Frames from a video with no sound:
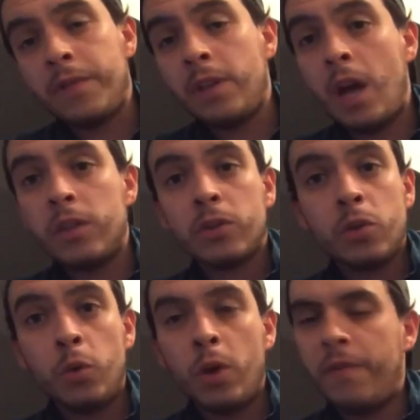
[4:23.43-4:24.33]
If it does,
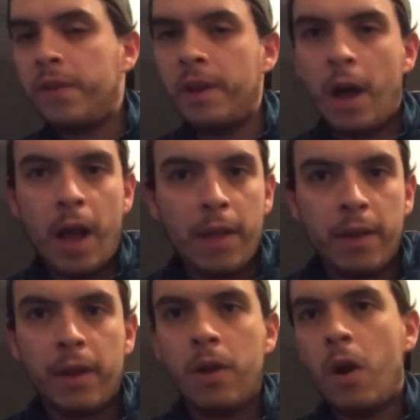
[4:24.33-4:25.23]
cool. If not,
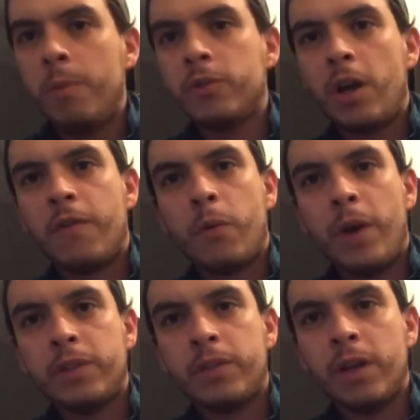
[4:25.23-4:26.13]
then I'm sorry for
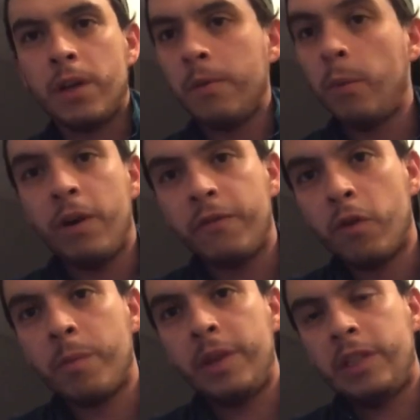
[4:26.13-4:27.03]
wasting
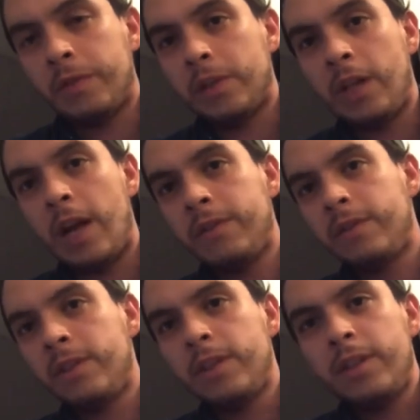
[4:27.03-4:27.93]
4 minutes of your
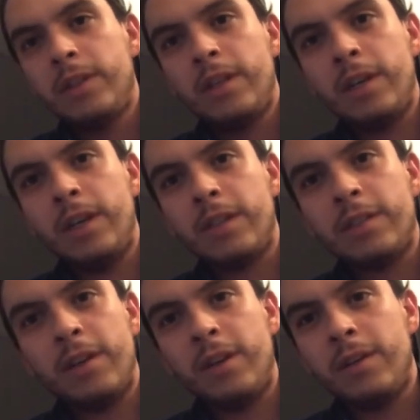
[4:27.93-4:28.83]
life.
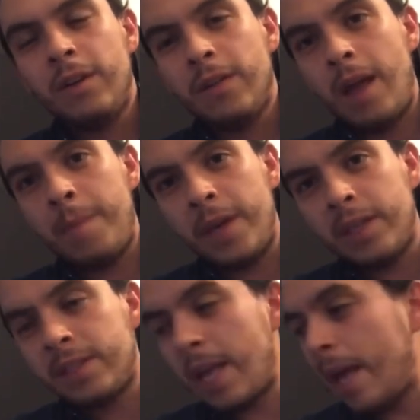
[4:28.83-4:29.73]
So that
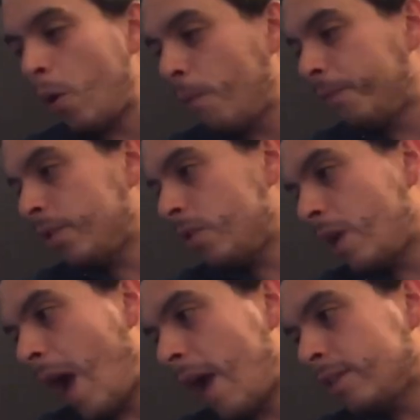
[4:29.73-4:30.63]
being said, hopefully
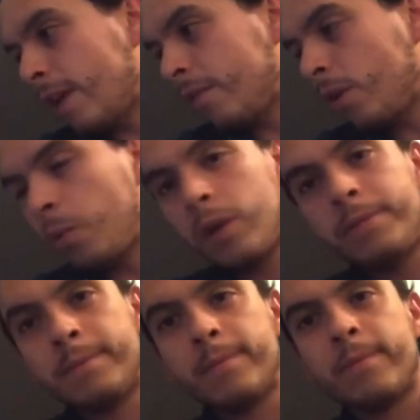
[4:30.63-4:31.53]
you guys have a good one.